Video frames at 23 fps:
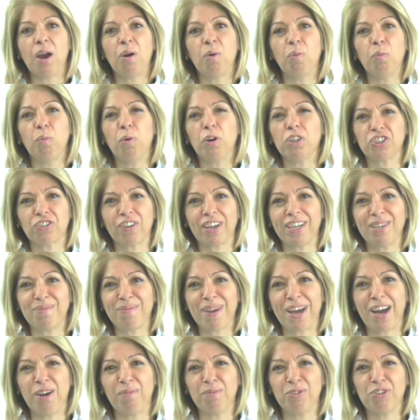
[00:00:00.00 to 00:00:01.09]
What's great
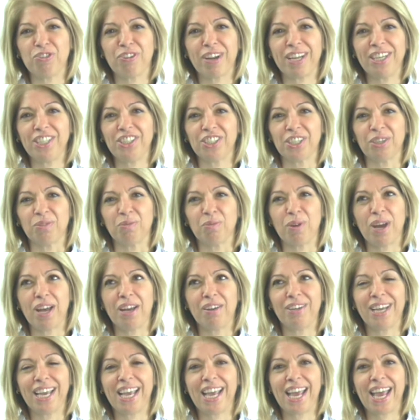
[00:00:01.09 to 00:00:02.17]
about arbitration?
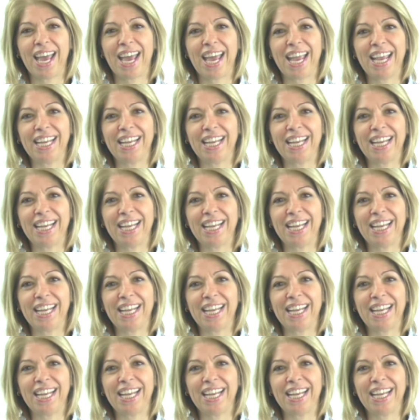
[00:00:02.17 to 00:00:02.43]
Well,